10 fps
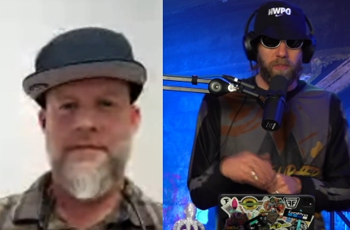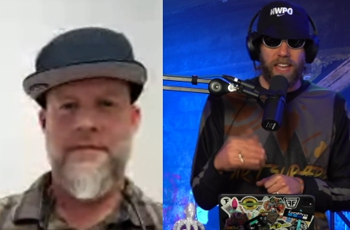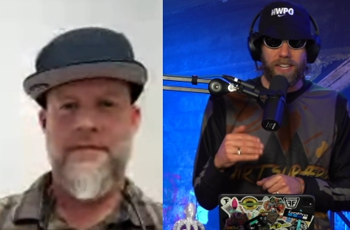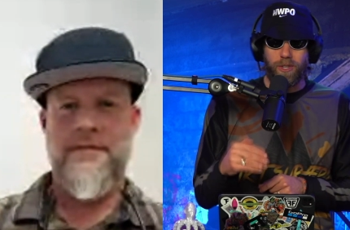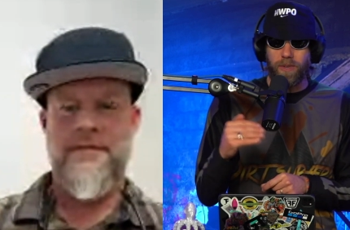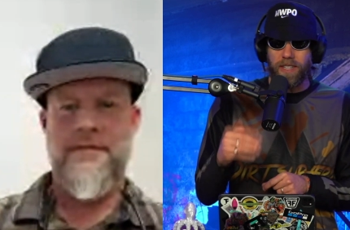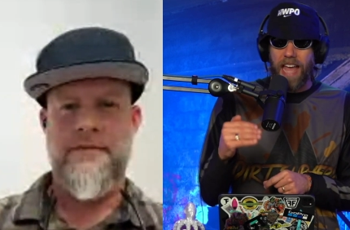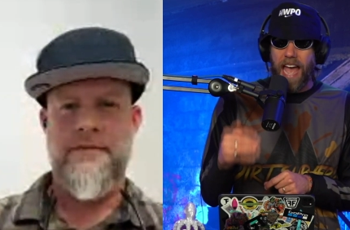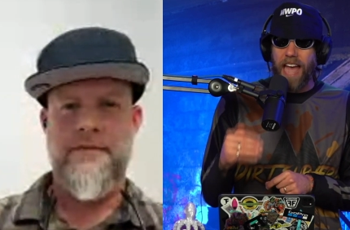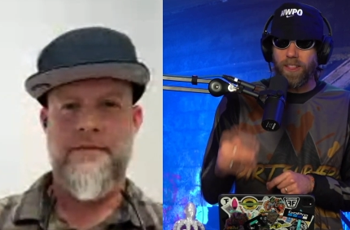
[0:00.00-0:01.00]
Speaker 1: they doing
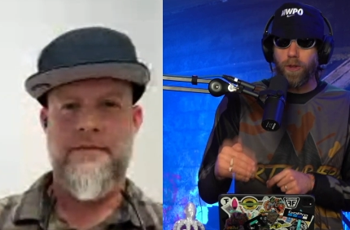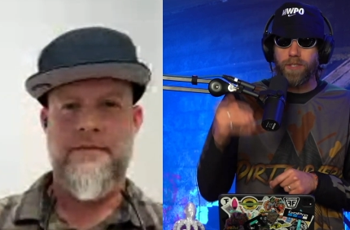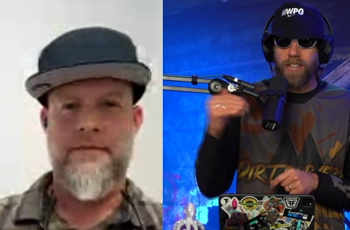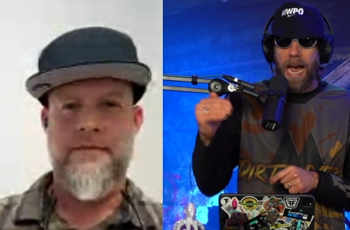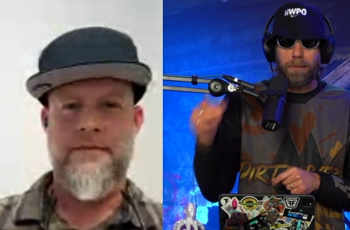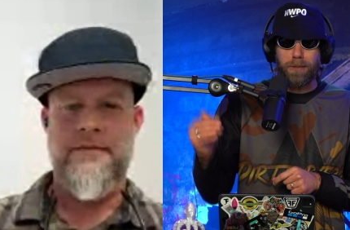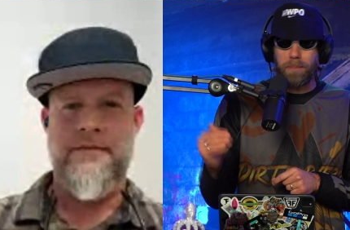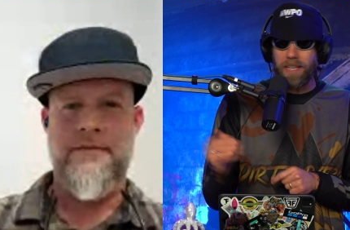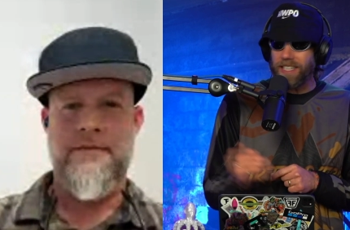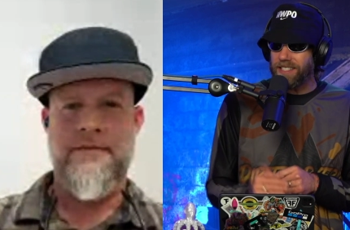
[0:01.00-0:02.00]
that at those top
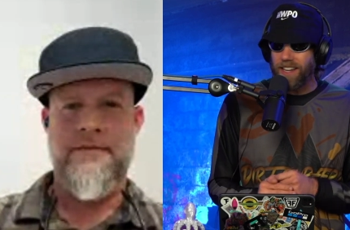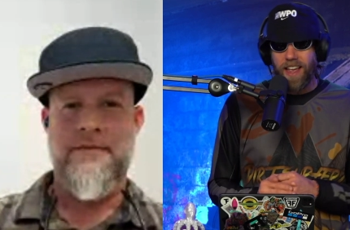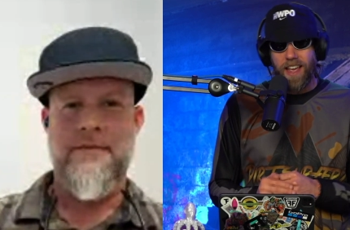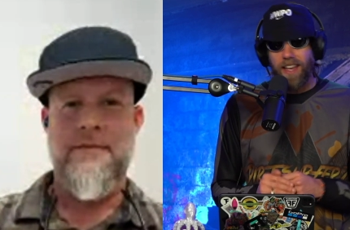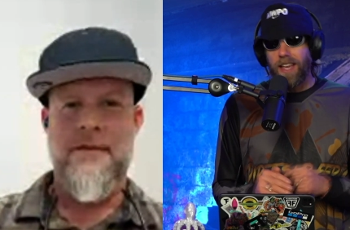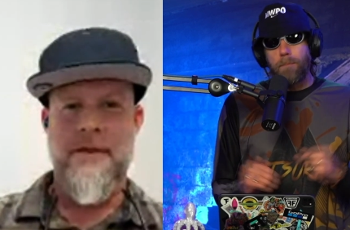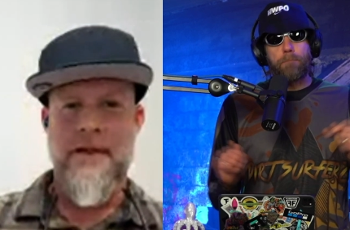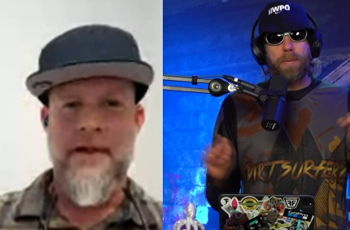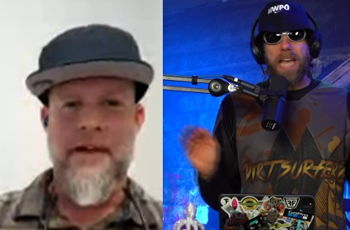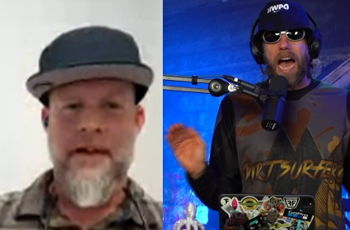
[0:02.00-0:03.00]
speeds?
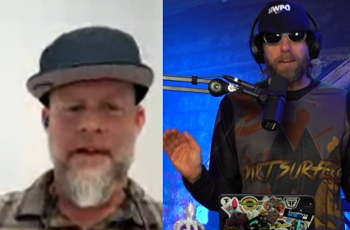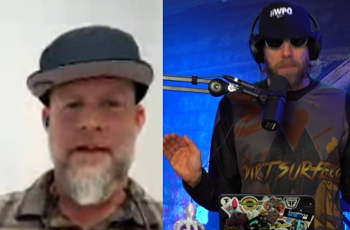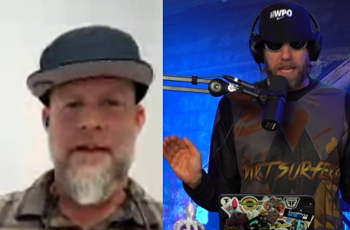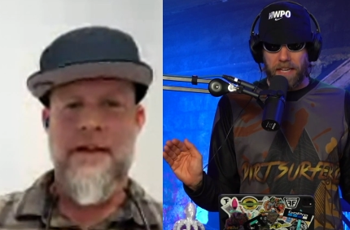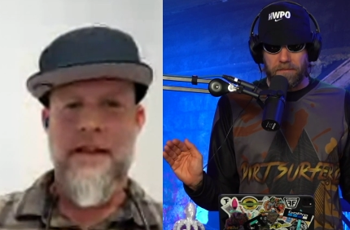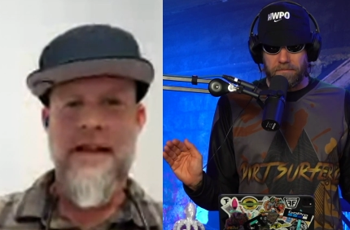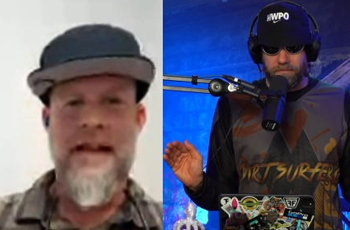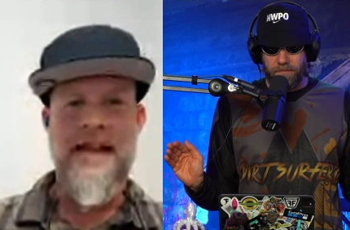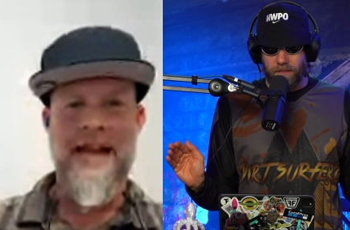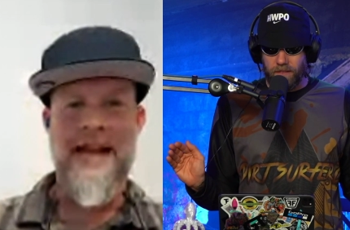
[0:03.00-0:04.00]
Beyond me.
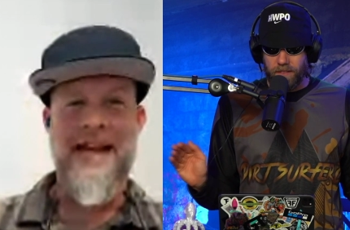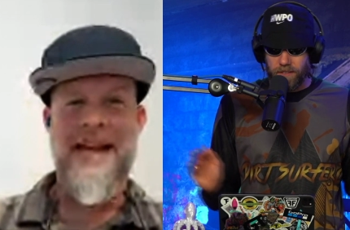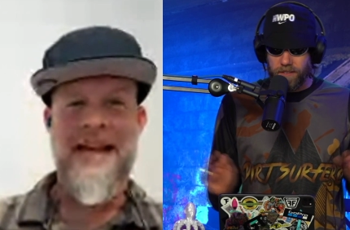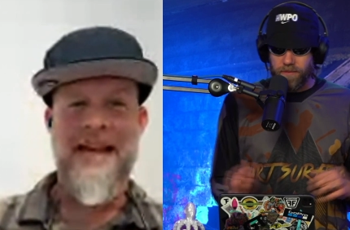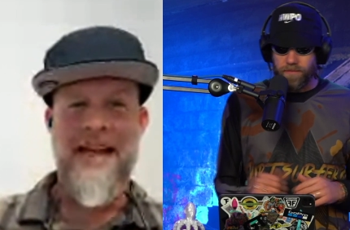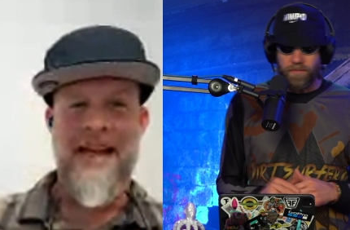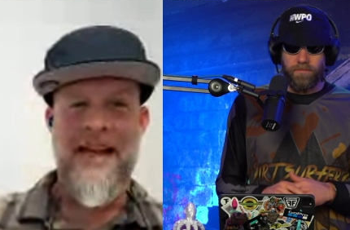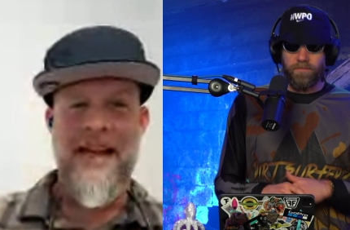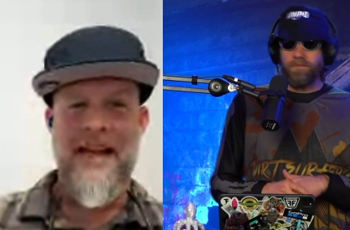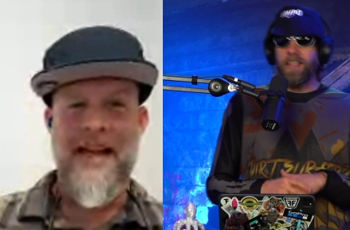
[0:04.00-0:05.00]
Beyond me.
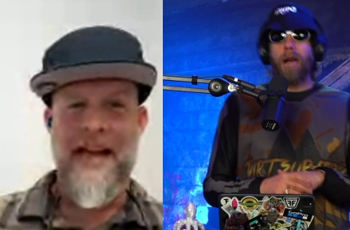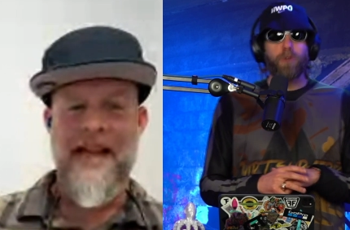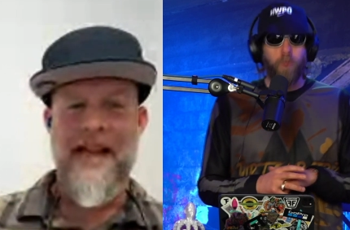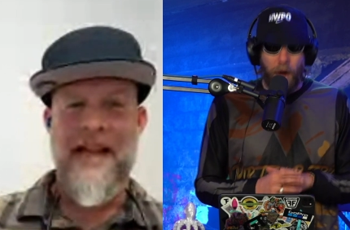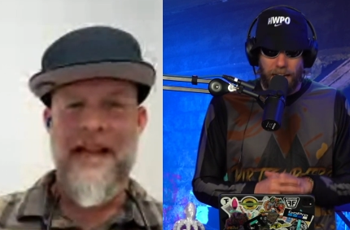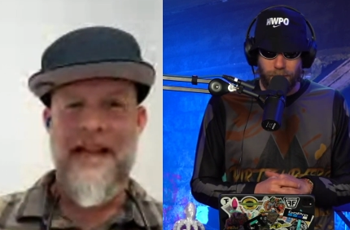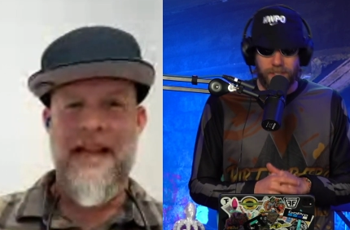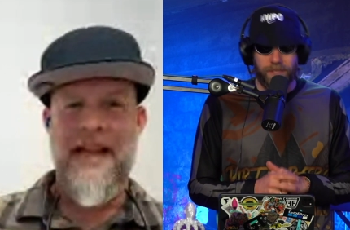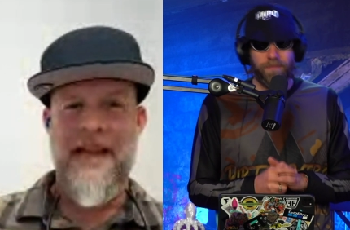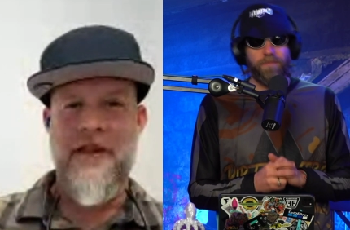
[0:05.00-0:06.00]
That was wild.
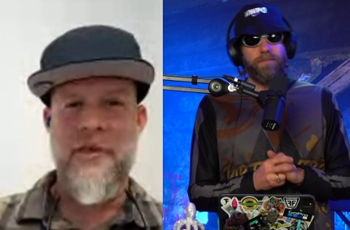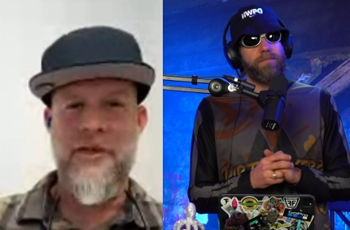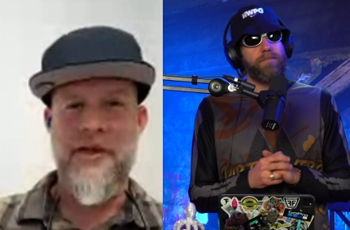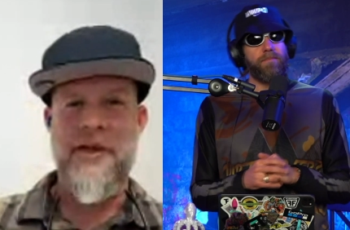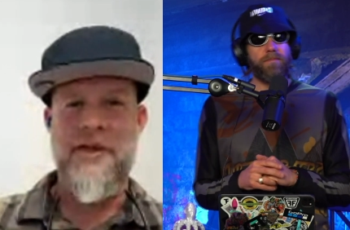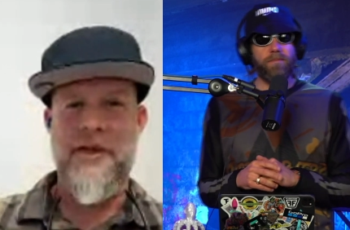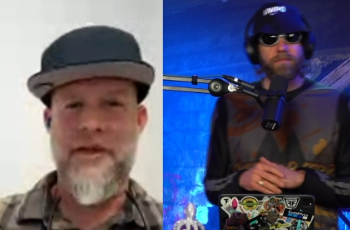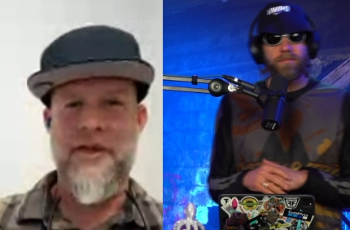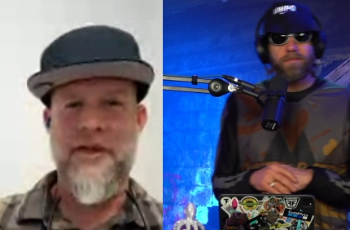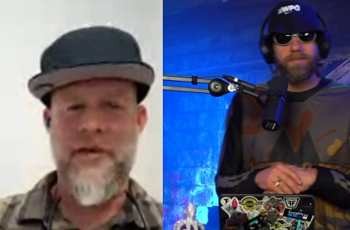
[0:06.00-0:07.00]
Speaker 2: There was, a,
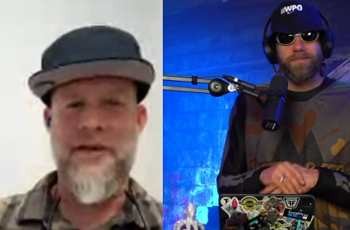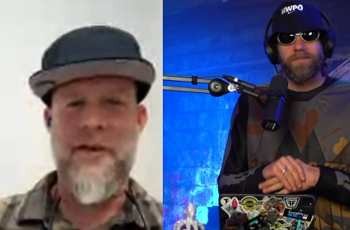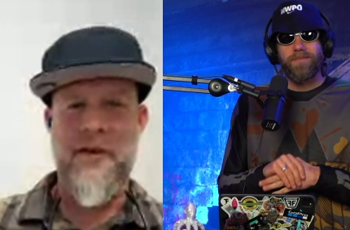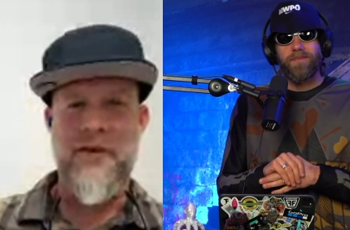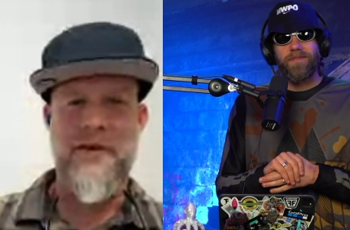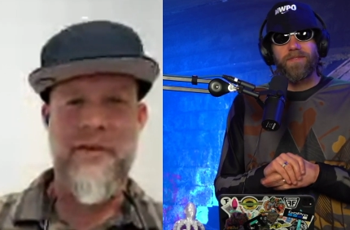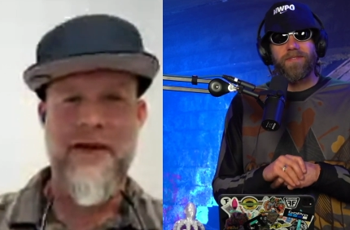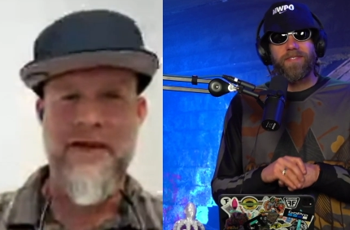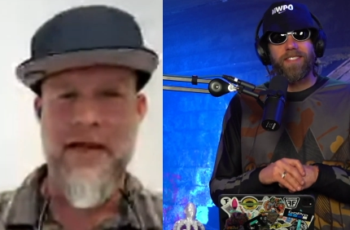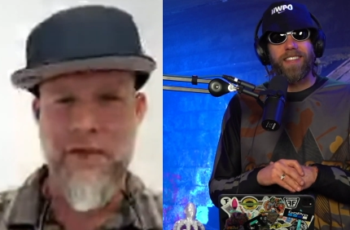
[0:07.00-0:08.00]
there was a couple of
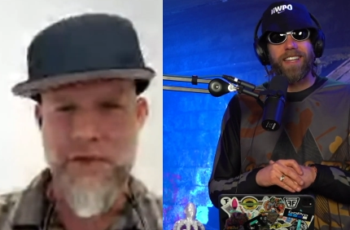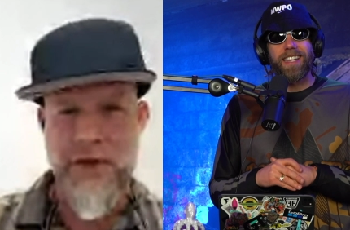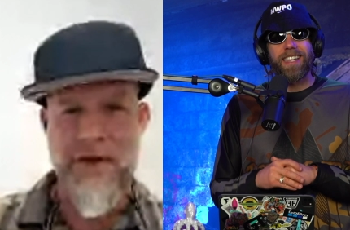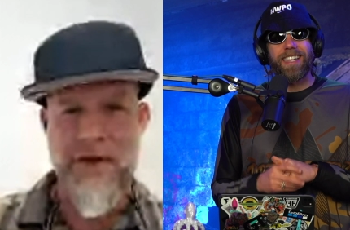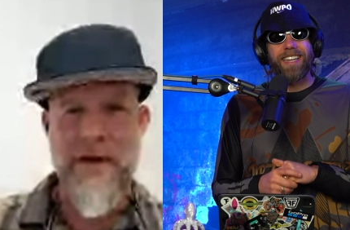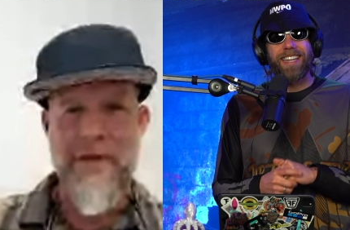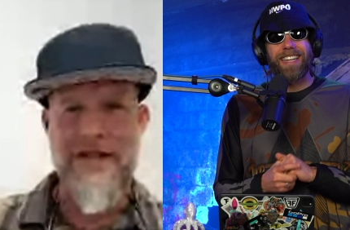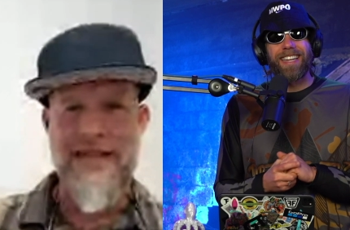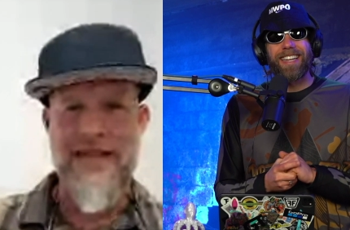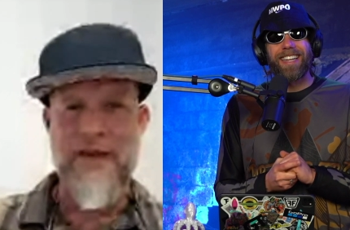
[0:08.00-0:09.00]
spots I was worried about
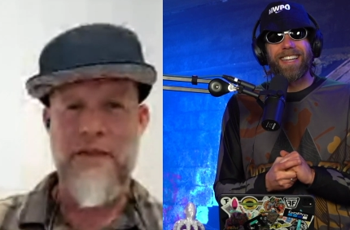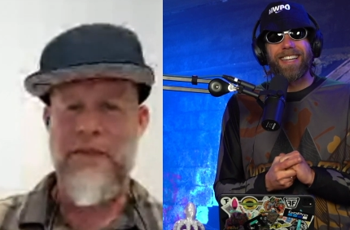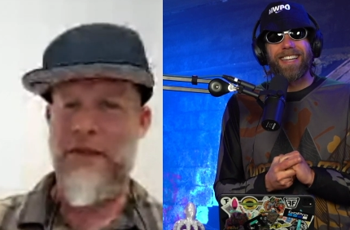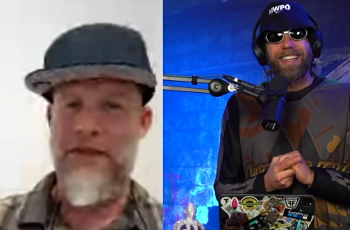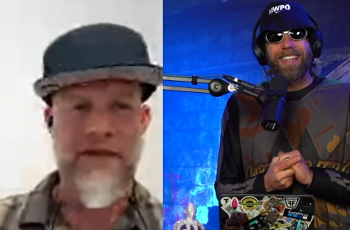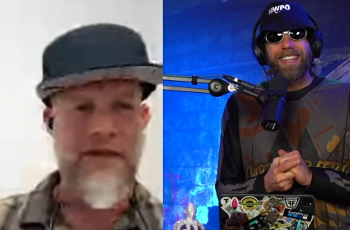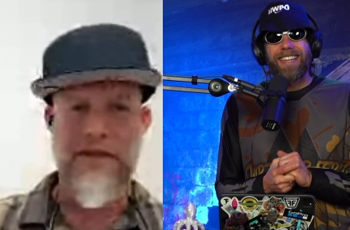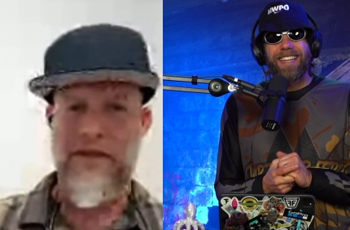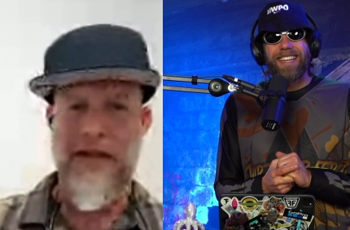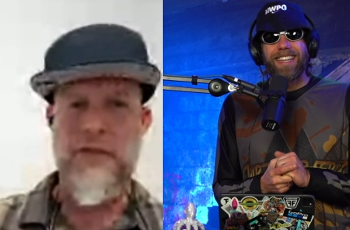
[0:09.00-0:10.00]
myself, but
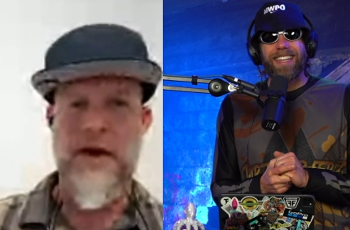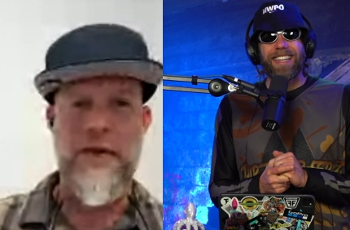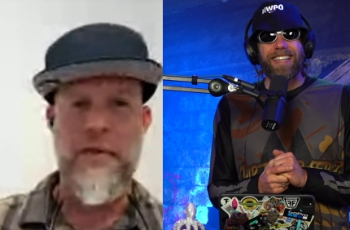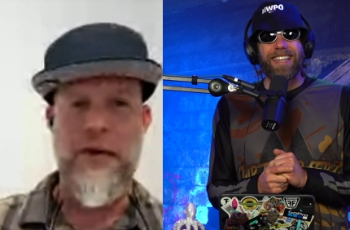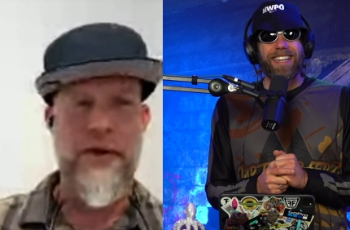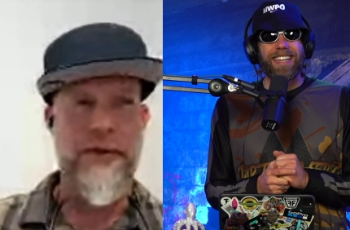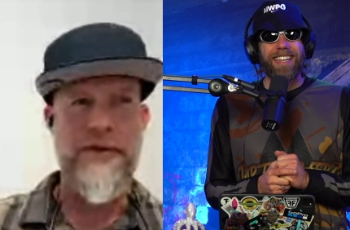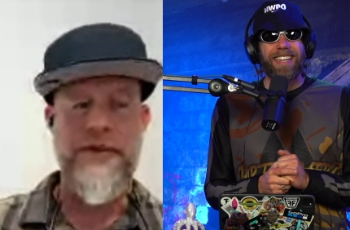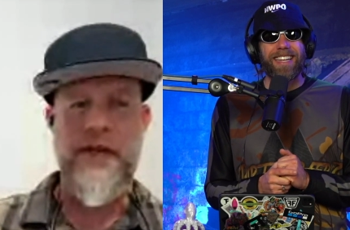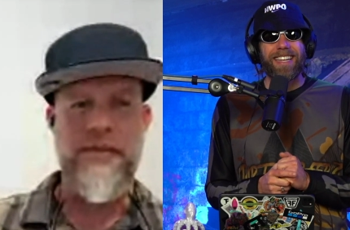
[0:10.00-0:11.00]
that's why they're
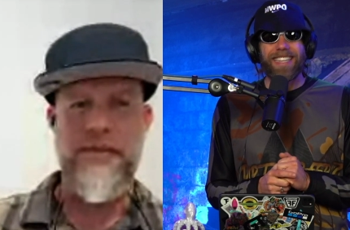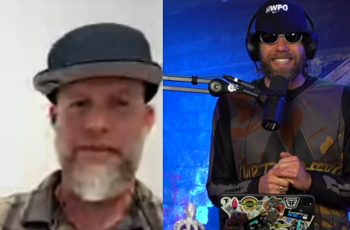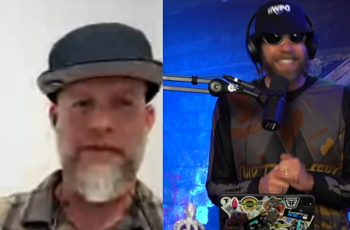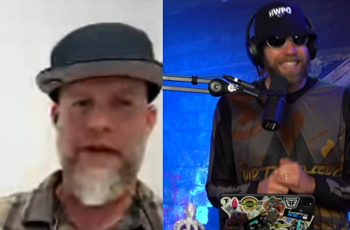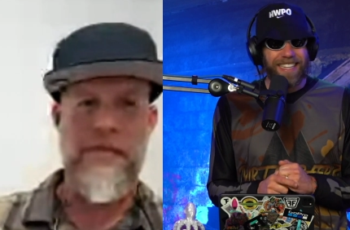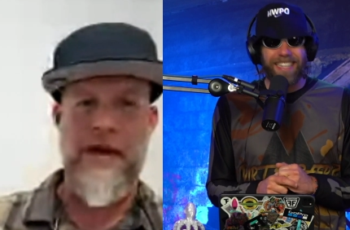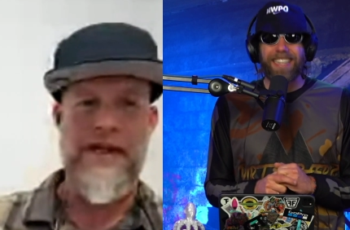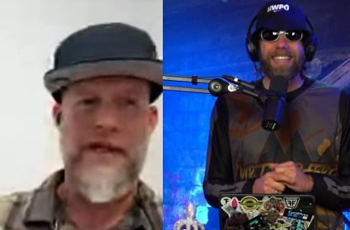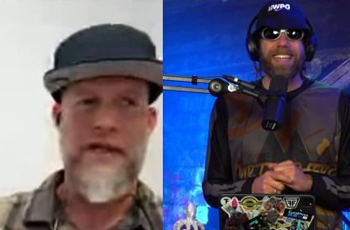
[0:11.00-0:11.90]
pros. They Everybody just